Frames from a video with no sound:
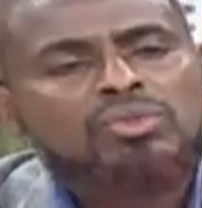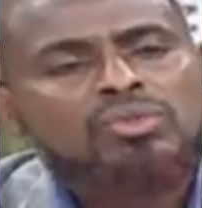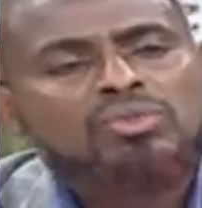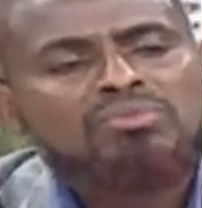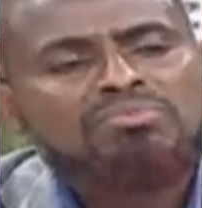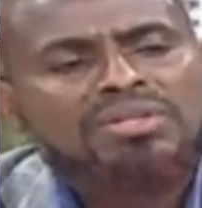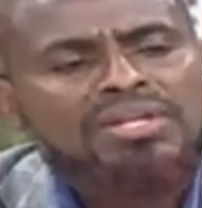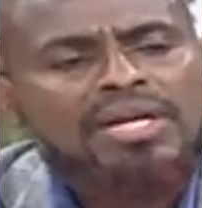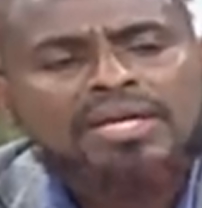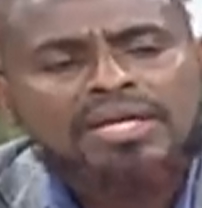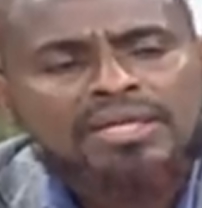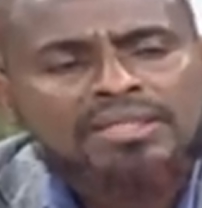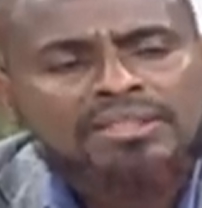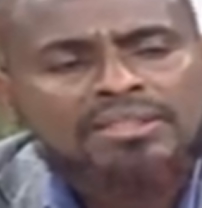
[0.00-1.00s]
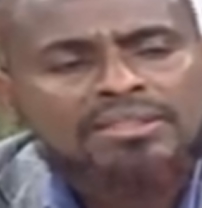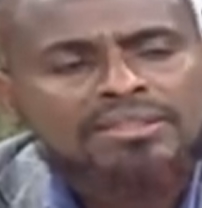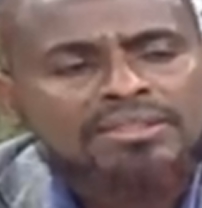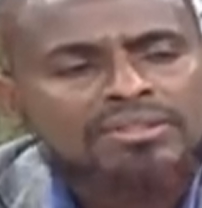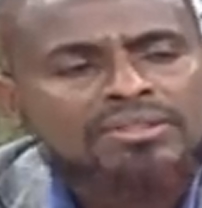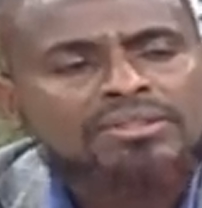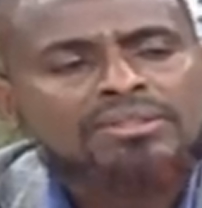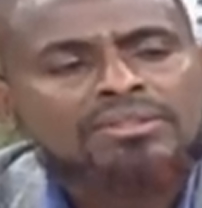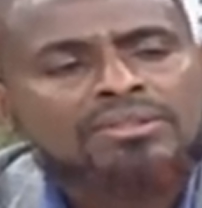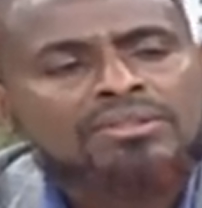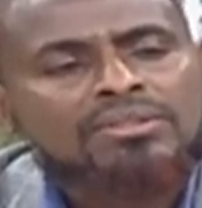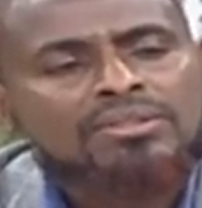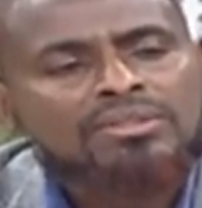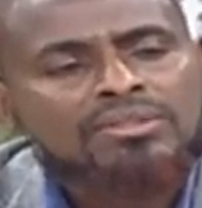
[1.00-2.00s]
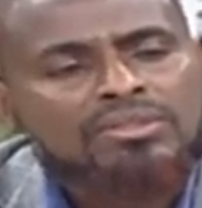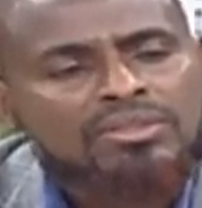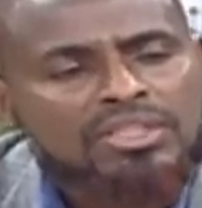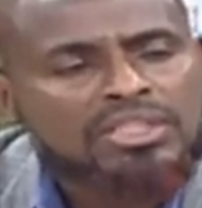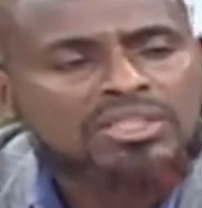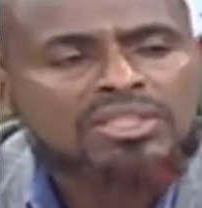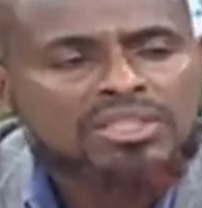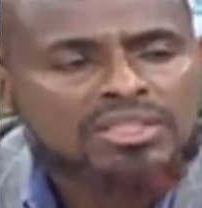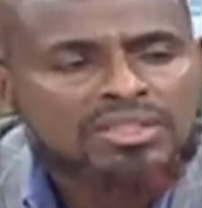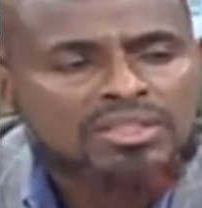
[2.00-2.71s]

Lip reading: to Mathare, sit